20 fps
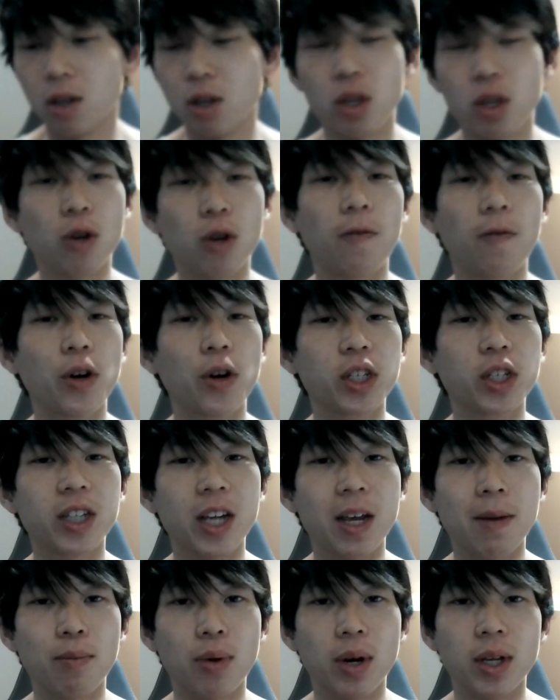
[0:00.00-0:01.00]
your first
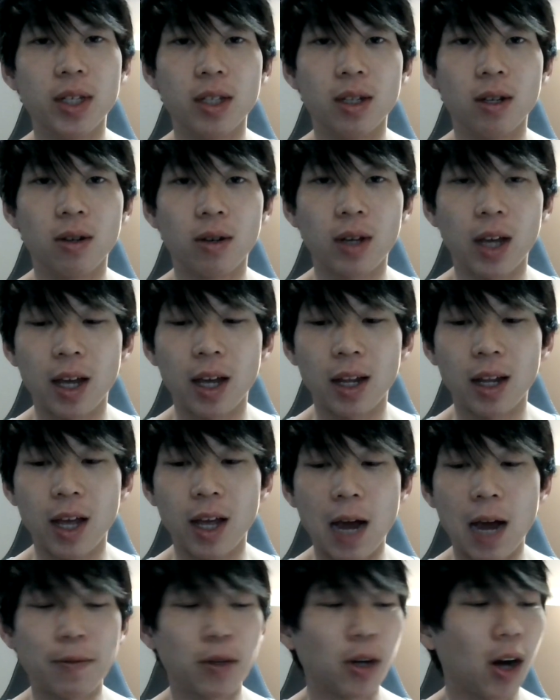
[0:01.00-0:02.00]
day in prison, okay?
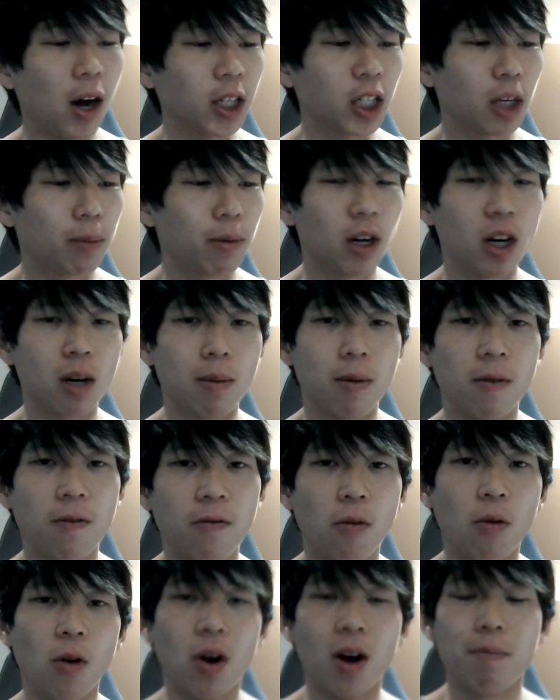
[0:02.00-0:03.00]
Like, I've talked about it
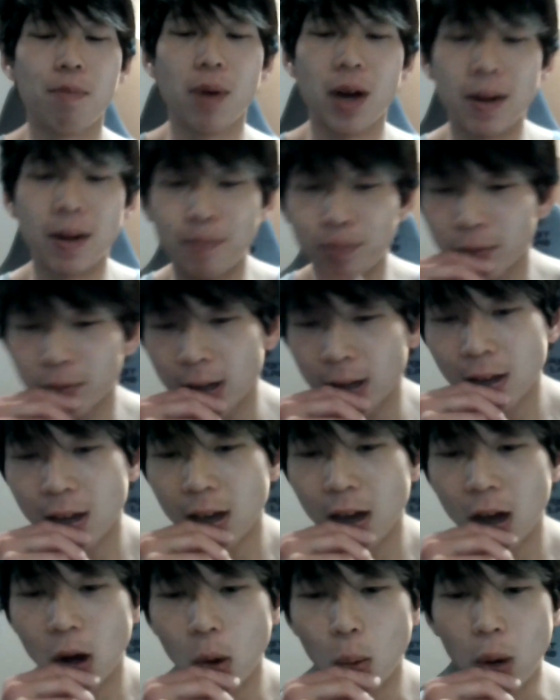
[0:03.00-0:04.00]
before, but
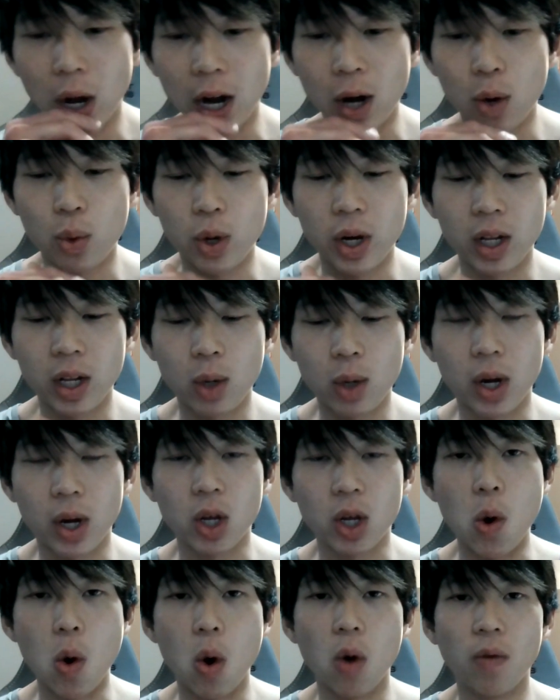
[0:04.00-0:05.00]
what I really want to
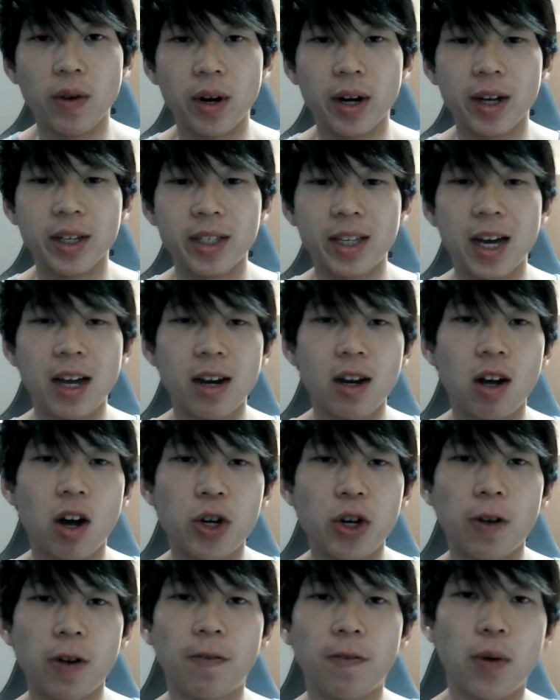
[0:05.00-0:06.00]
go over is that
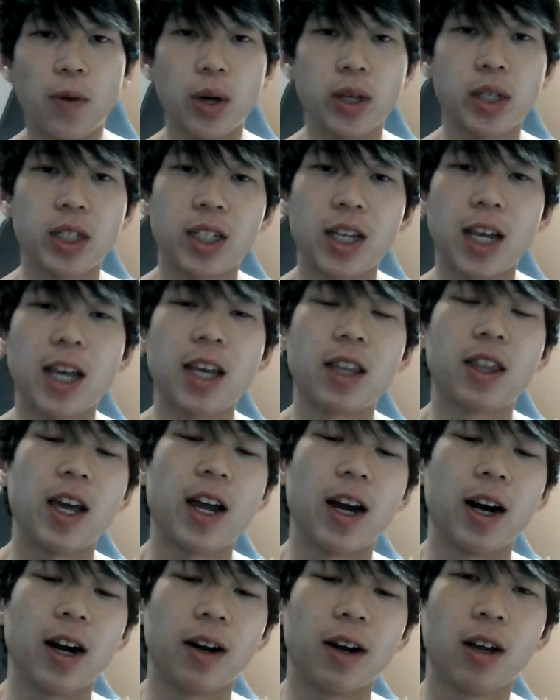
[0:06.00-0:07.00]
on your first day
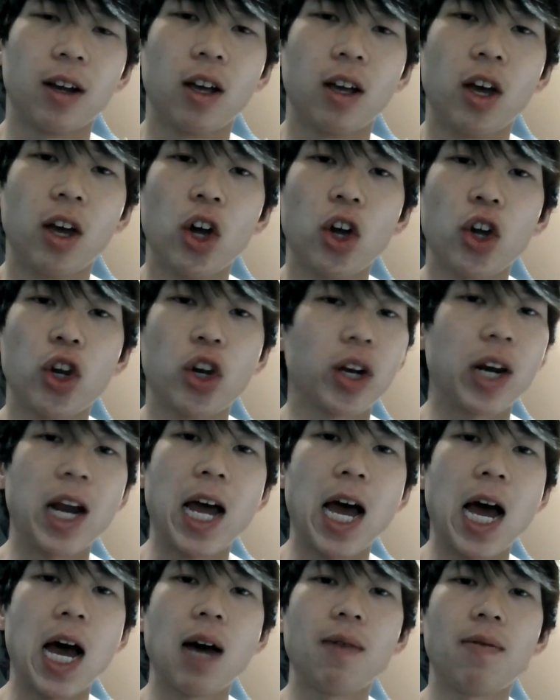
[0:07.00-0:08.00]
there, you're gonna
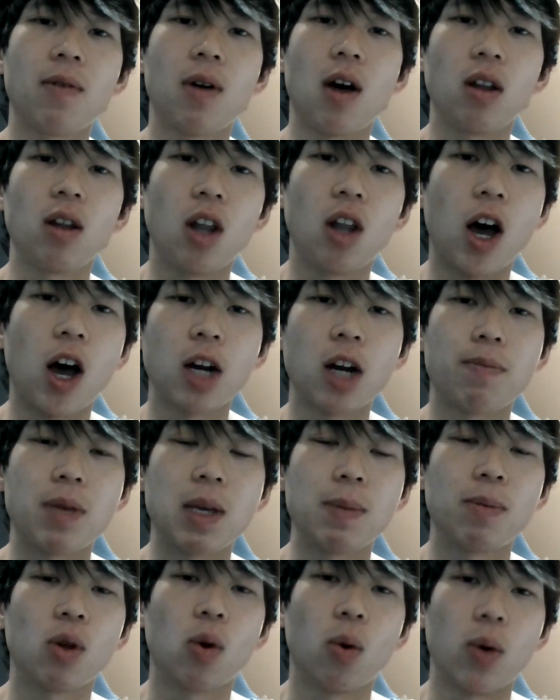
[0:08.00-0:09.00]
have a lot of
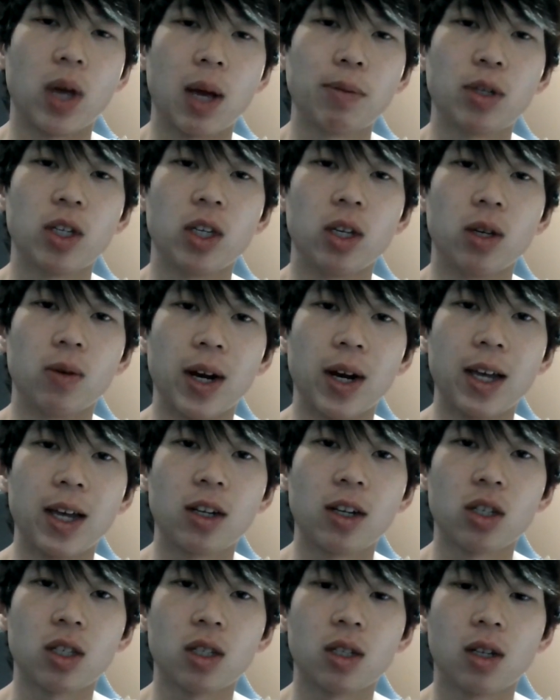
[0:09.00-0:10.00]
people going up to you, right?
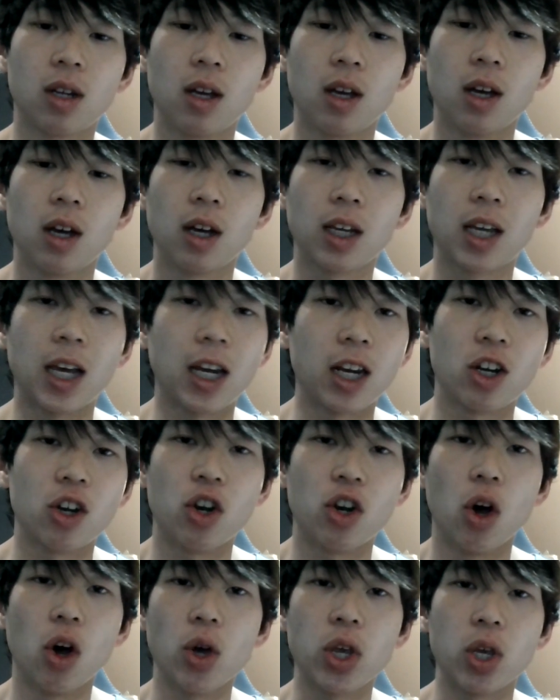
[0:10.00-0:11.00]
Just getting to
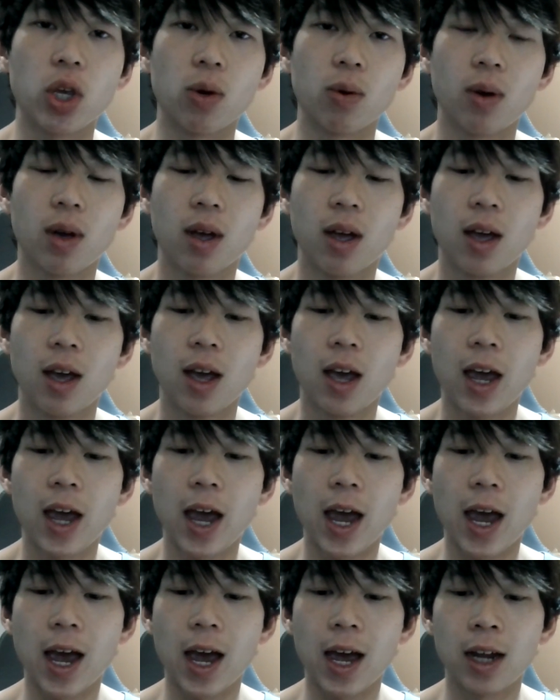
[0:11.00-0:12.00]
know you.
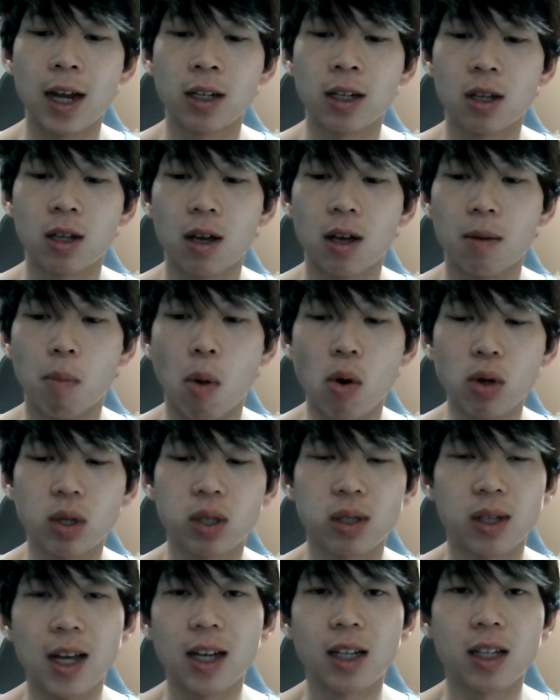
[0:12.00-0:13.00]
And
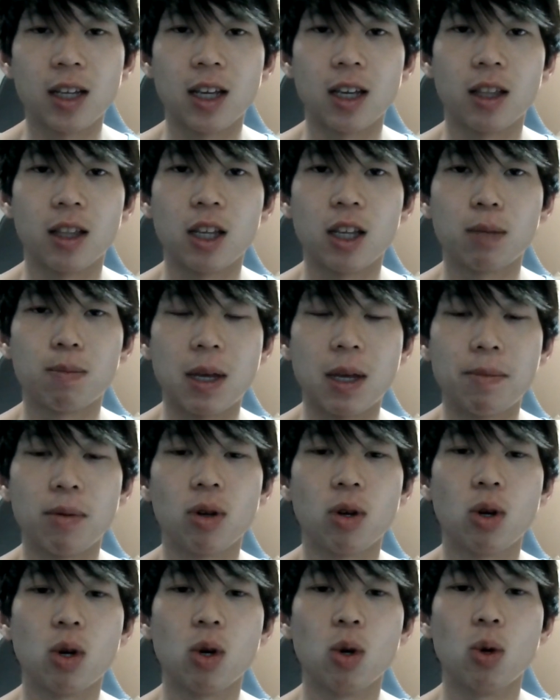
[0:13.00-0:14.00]
most likely, these
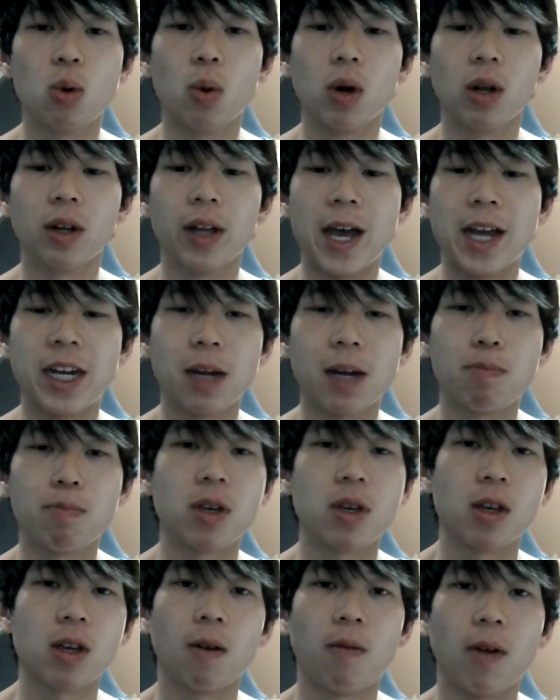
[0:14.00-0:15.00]
people who will end up
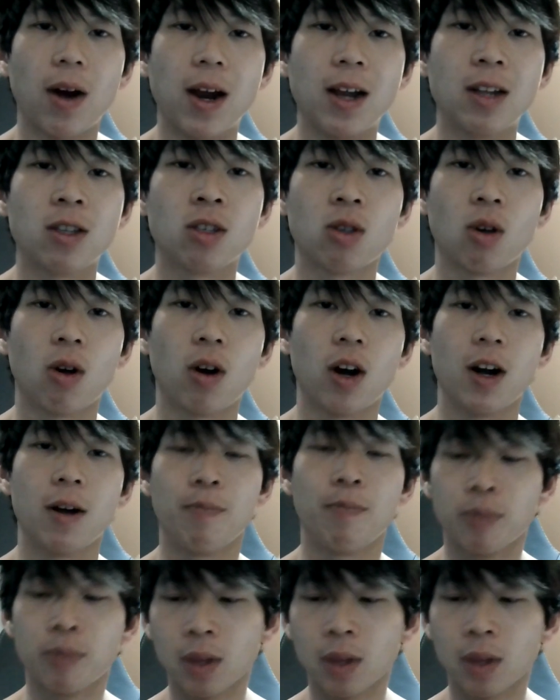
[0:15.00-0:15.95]
being your friends are